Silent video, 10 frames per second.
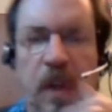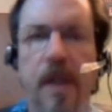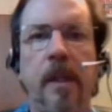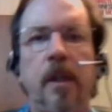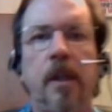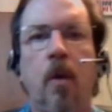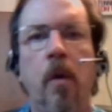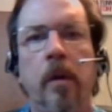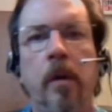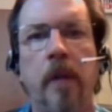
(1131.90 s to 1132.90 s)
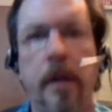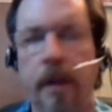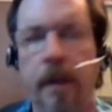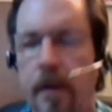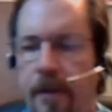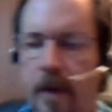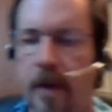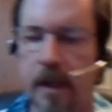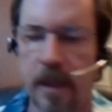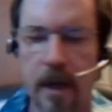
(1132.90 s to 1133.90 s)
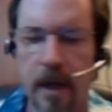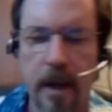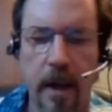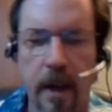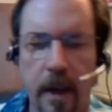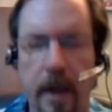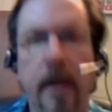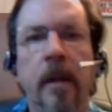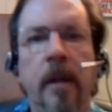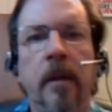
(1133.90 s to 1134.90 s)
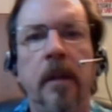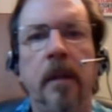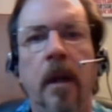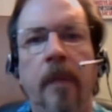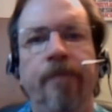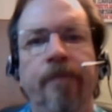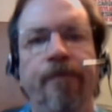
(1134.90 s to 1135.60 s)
of these coils on another device, and the